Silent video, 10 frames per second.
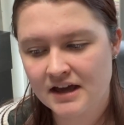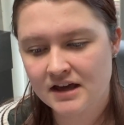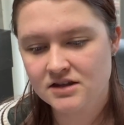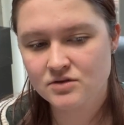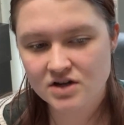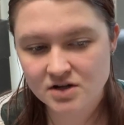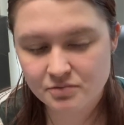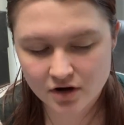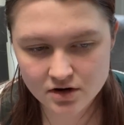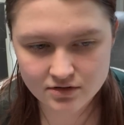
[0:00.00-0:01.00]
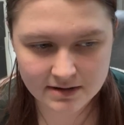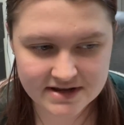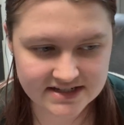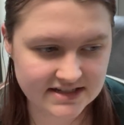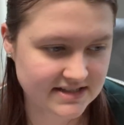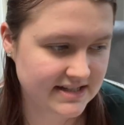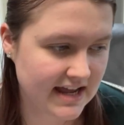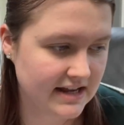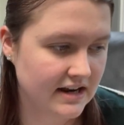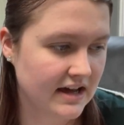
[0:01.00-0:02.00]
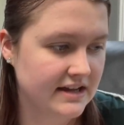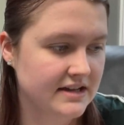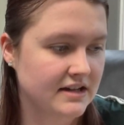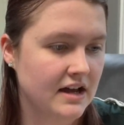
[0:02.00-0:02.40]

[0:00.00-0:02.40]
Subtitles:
you could program it to say like